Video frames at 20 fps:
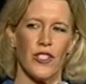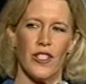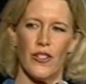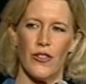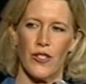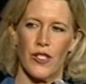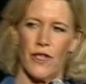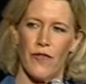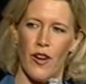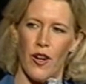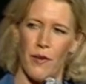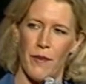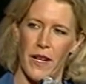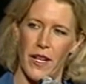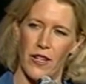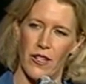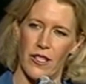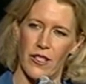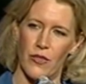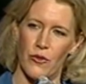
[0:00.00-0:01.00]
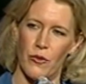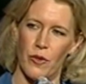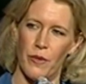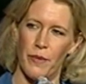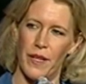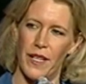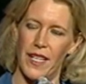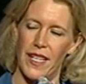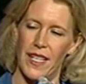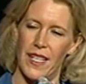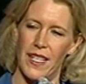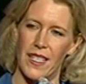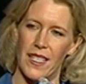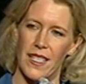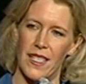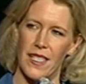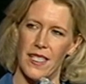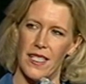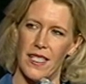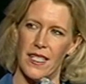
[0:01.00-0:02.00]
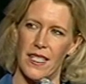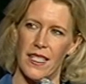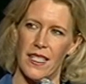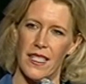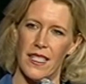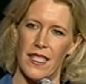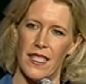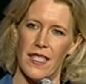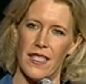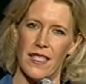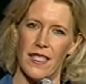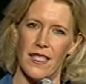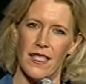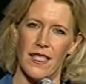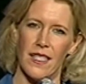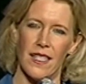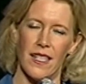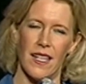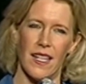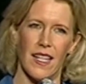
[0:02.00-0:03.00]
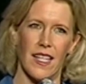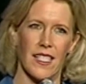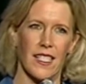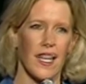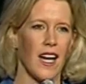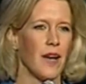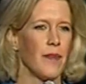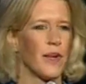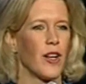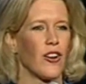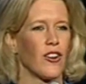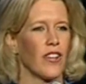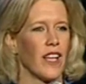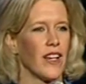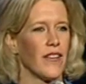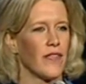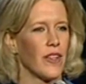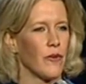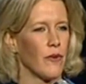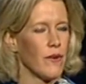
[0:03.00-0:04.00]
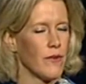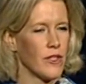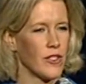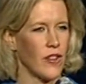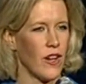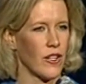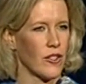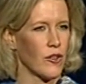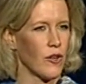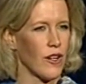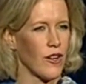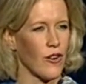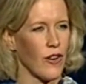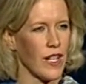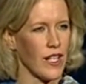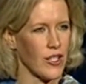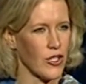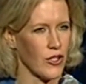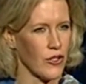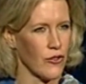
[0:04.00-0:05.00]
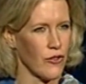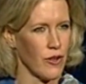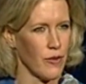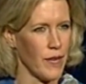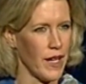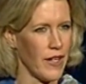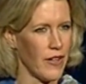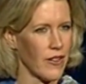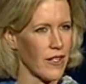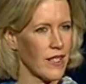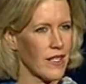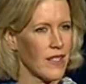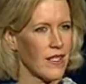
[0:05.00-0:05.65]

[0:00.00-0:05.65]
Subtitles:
years of our marriage would be a time in our life that we would talk to our grandchildren about.